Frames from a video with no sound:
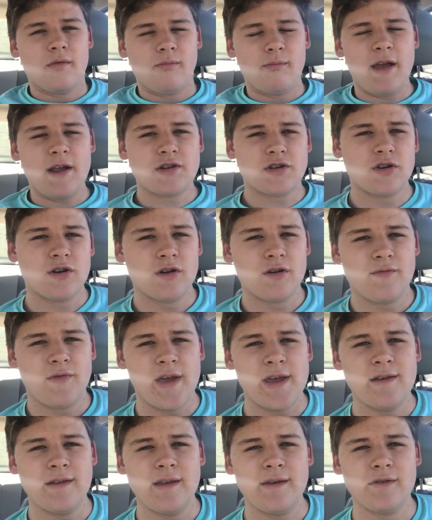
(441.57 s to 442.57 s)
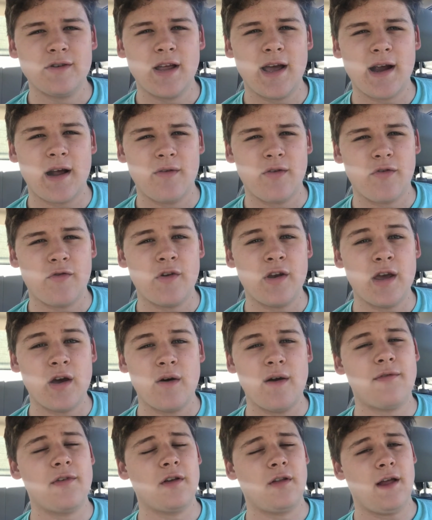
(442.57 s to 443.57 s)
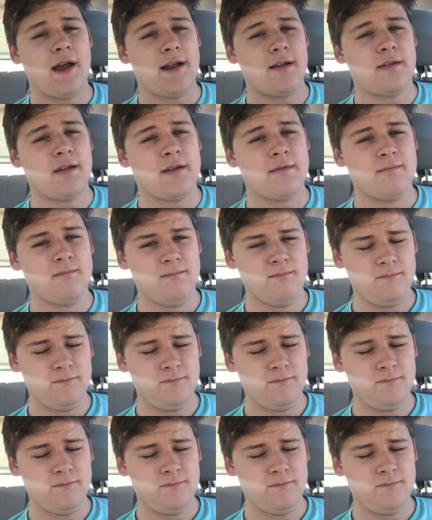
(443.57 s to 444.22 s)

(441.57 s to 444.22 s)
Make sure that you leave a like on this video if you liked it.